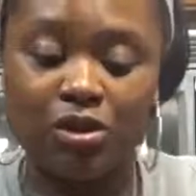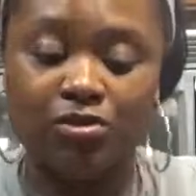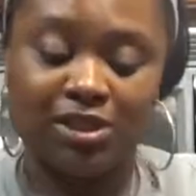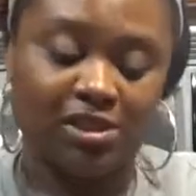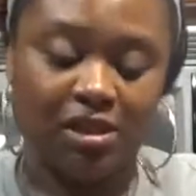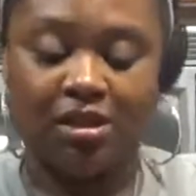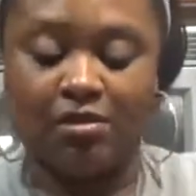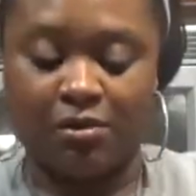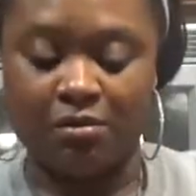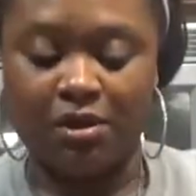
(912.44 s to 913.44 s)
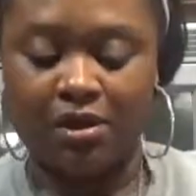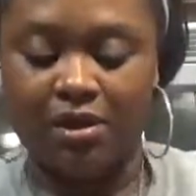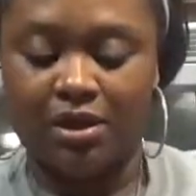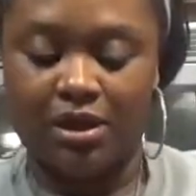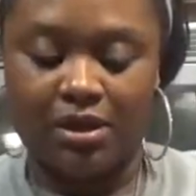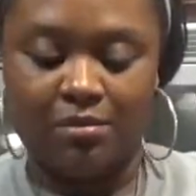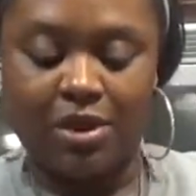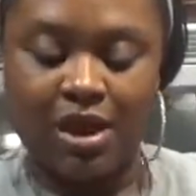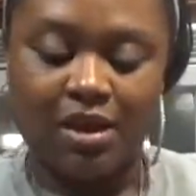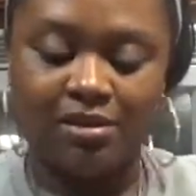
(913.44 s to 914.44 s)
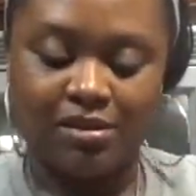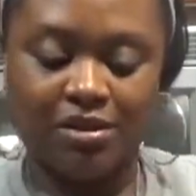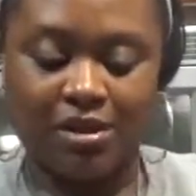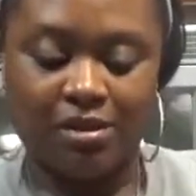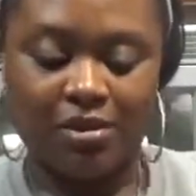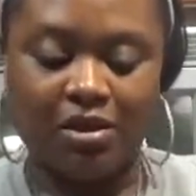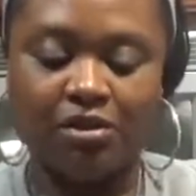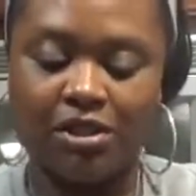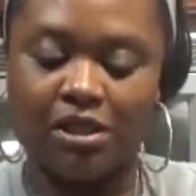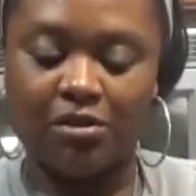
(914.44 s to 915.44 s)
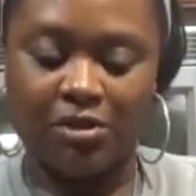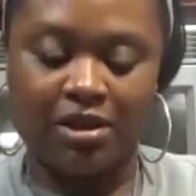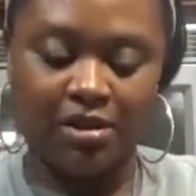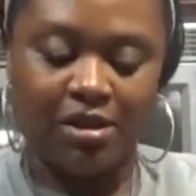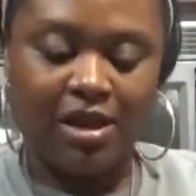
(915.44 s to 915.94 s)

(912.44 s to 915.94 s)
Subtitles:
use a ton of them, but I'll use a little bit.